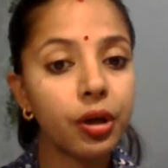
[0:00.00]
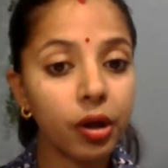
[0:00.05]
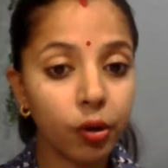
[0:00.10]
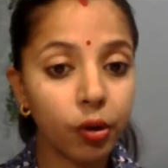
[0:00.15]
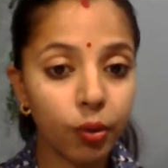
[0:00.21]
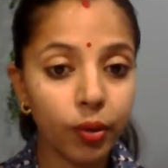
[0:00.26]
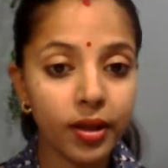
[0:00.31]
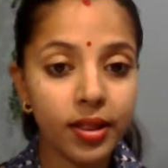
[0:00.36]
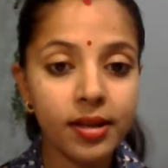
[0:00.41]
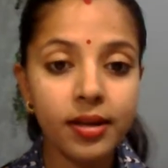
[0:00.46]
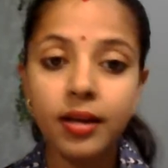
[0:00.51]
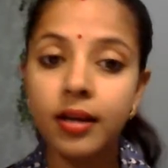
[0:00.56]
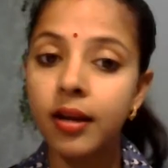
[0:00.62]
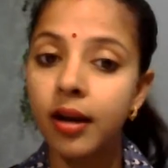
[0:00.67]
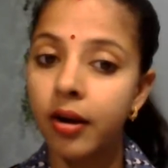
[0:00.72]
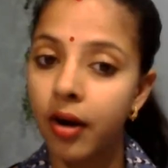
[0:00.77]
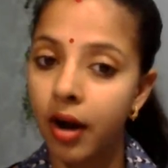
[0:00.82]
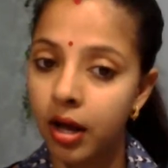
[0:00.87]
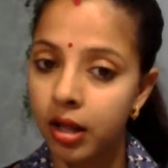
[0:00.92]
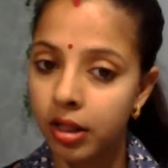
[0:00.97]
requested
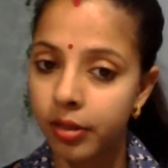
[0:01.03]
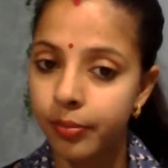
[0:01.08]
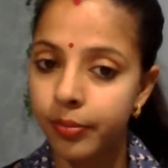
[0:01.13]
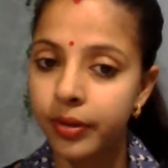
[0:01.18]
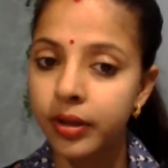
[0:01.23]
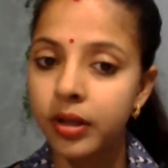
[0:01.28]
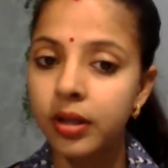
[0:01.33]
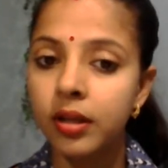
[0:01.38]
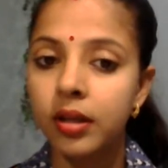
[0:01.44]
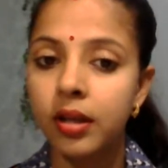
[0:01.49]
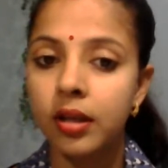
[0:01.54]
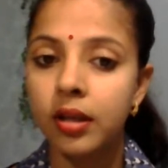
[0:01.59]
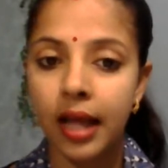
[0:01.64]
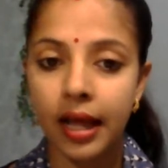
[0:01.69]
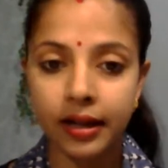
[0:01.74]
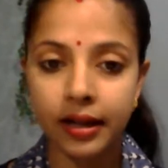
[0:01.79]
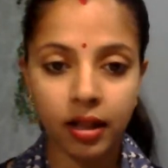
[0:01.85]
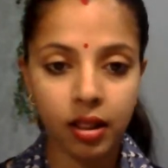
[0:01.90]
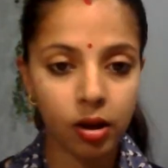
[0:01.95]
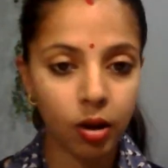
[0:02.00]
her husband,
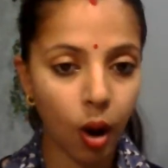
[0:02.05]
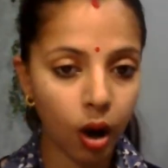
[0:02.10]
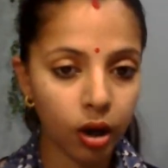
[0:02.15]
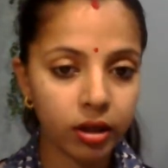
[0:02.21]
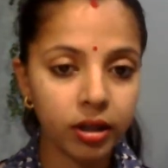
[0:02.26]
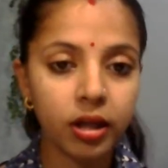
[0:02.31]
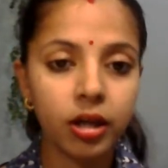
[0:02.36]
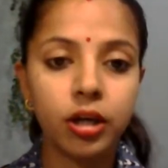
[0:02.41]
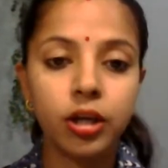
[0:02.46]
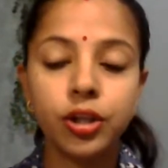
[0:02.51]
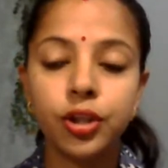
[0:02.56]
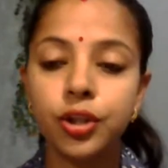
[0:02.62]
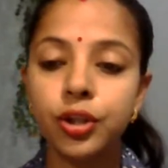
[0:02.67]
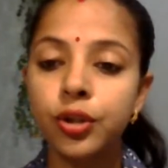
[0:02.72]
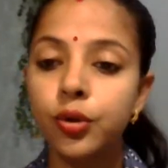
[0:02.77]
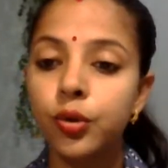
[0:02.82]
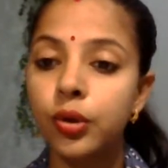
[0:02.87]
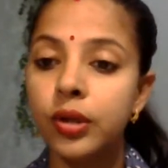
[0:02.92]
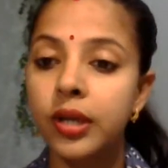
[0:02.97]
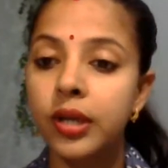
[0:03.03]
that is Lord
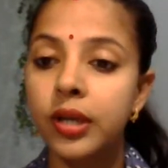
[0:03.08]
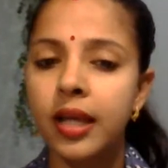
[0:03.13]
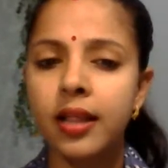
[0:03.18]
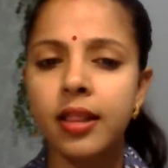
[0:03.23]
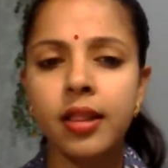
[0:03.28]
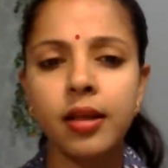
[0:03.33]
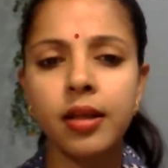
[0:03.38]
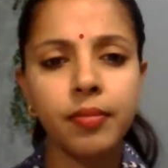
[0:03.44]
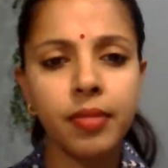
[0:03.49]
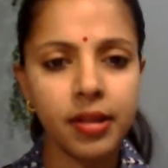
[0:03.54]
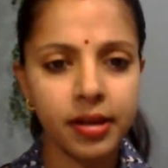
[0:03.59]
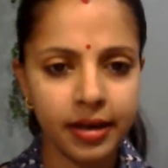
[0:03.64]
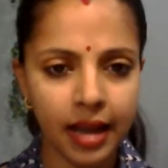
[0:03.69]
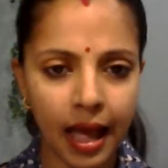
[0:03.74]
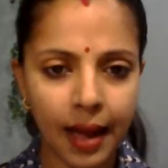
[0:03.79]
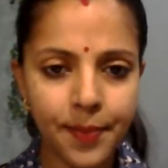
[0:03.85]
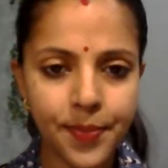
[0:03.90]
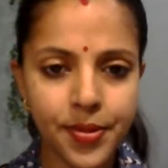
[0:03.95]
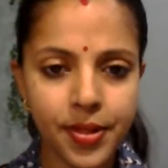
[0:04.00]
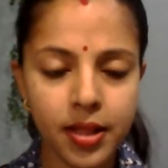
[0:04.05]
Curzon, to take some
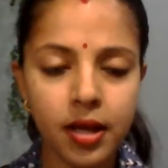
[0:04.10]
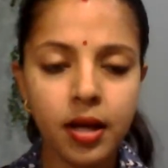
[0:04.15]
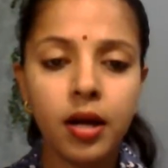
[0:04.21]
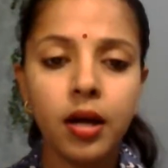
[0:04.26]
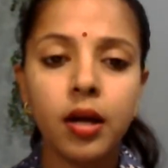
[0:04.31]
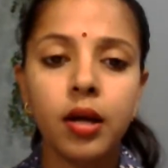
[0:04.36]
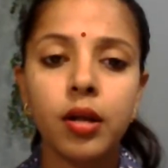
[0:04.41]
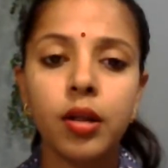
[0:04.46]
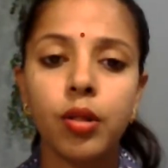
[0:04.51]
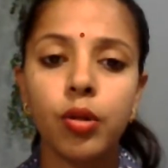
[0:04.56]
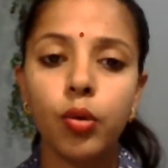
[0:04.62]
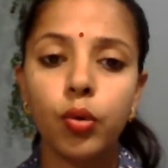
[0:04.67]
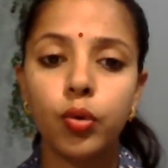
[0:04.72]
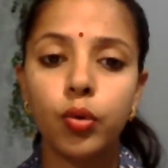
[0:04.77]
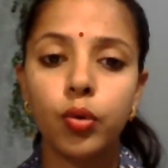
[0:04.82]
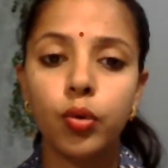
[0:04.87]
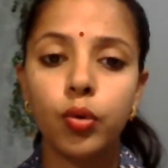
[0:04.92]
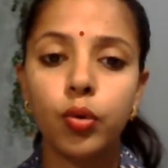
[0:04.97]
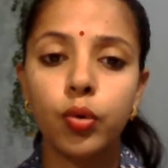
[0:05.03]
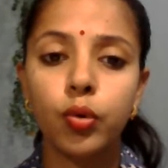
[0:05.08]
steps so
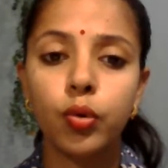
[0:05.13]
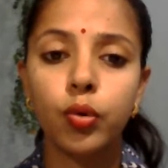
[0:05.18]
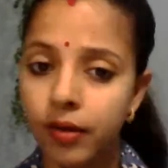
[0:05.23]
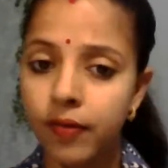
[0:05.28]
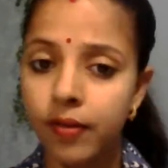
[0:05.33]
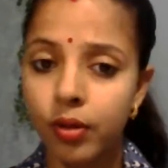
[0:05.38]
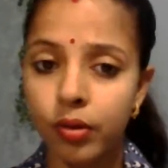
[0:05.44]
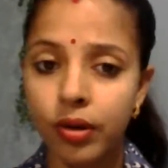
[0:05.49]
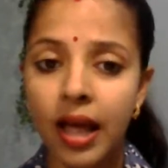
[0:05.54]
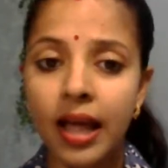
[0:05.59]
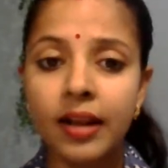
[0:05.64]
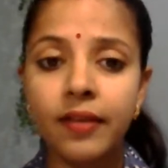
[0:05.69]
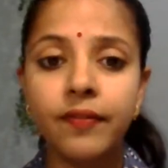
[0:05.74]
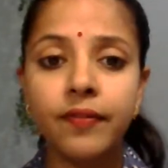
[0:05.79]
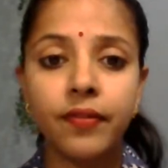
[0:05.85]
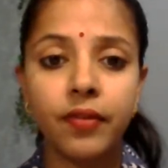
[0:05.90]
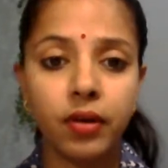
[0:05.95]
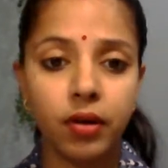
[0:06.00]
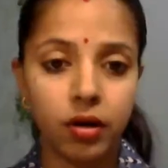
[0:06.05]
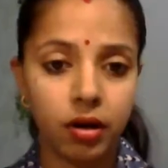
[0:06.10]
that
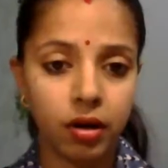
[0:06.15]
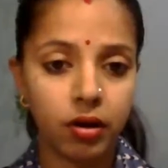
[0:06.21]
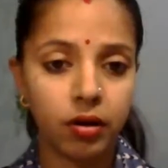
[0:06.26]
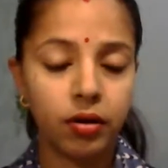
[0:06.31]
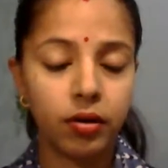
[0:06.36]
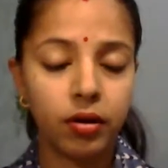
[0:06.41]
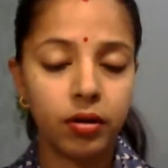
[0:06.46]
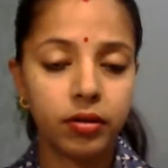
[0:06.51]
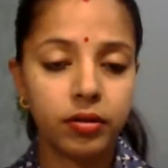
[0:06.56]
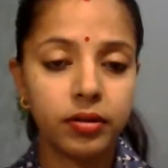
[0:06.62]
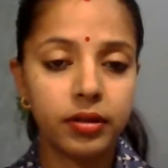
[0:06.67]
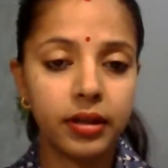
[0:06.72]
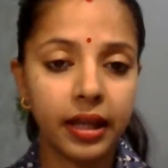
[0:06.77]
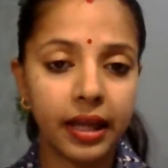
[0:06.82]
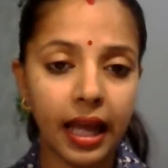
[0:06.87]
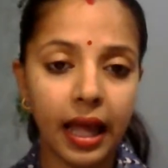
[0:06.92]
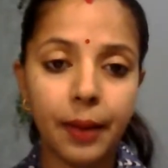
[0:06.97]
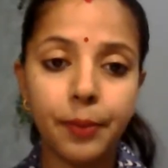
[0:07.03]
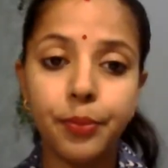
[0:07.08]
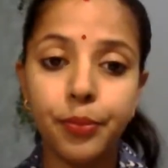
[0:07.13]
they
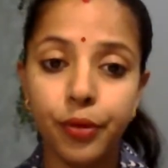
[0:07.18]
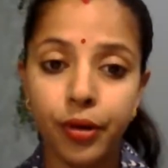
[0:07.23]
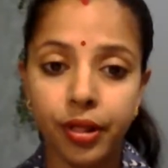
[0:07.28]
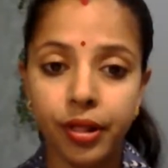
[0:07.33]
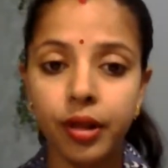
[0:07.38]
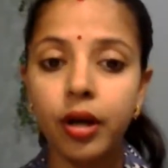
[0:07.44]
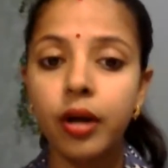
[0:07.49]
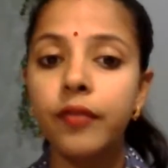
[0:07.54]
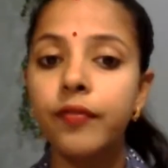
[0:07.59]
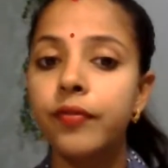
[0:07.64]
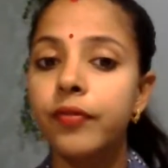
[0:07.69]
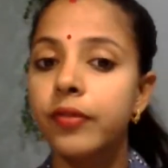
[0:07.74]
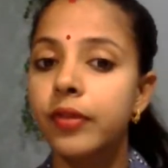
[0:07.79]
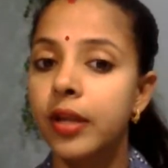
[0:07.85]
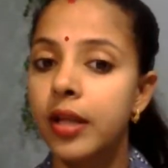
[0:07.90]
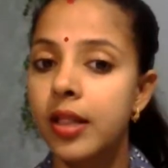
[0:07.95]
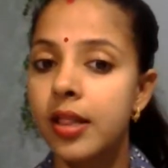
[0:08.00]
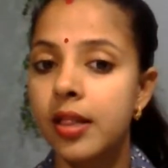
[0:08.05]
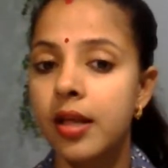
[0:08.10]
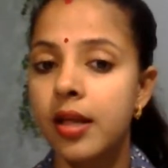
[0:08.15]
can preserve
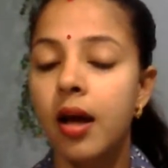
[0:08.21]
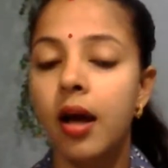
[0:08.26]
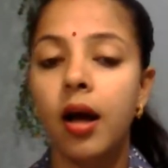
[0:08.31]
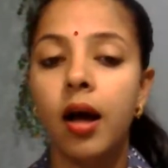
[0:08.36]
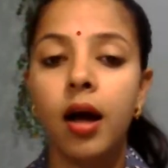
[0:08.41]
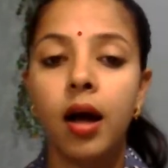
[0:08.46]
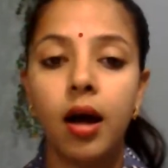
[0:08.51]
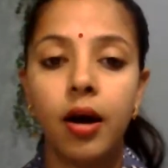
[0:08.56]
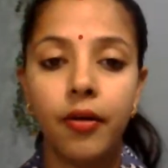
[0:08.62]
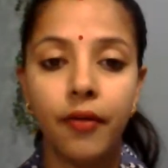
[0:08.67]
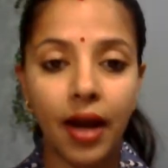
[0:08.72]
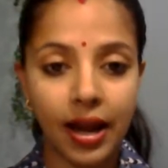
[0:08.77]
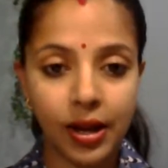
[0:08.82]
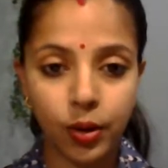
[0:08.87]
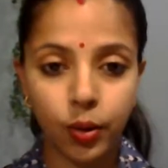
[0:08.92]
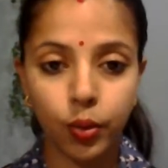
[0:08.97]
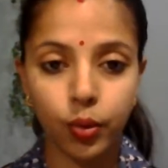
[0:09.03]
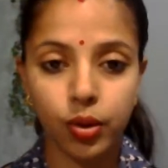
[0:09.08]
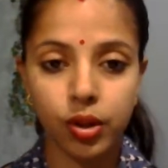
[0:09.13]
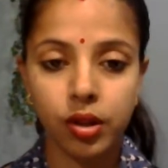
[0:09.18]
this
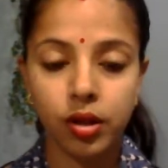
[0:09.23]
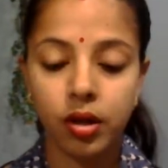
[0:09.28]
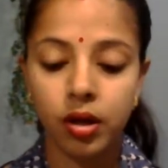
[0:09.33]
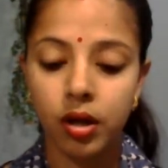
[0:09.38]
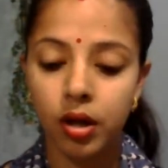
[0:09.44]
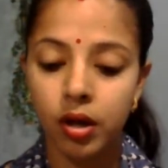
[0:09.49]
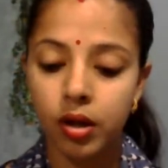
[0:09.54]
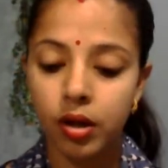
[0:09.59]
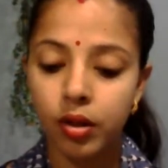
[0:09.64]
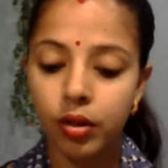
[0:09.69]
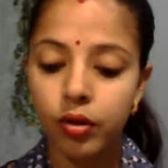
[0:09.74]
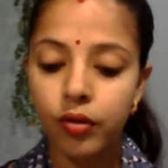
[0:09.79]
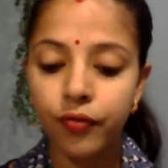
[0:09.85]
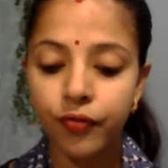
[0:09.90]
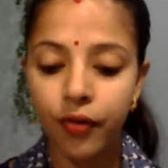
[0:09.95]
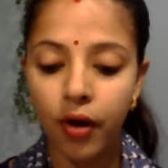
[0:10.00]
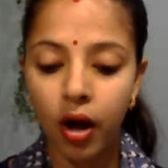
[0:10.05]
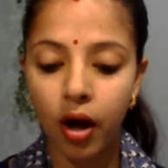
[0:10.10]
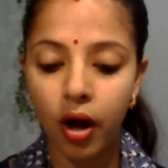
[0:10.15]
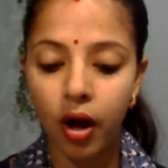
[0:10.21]
rhinos.
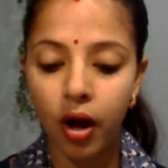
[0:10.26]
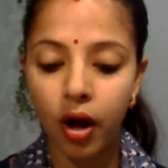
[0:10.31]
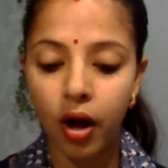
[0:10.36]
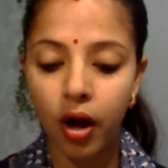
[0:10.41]
After